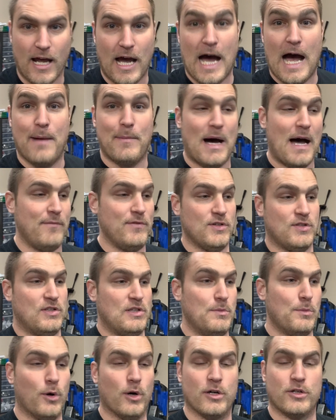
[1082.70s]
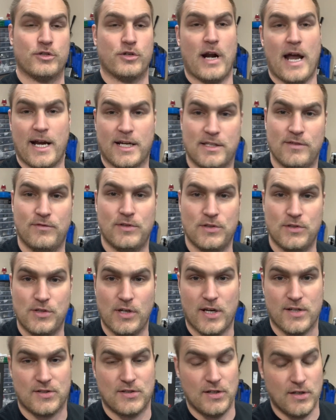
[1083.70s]
I'm obviously more attractive than
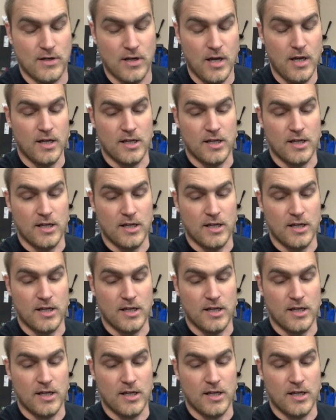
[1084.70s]
Justin.